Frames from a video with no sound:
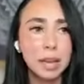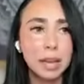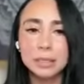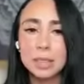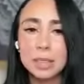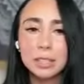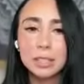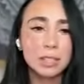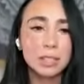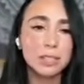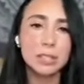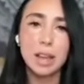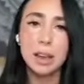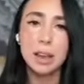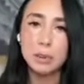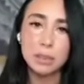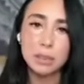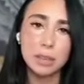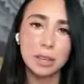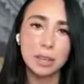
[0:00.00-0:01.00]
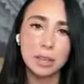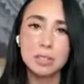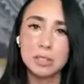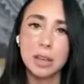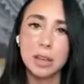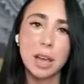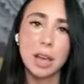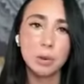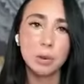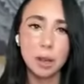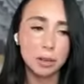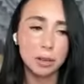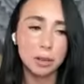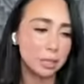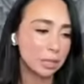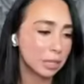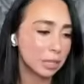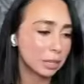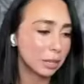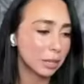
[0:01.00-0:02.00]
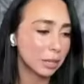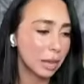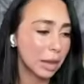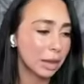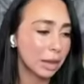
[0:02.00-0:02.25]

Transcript: And then just everything skyrocketed.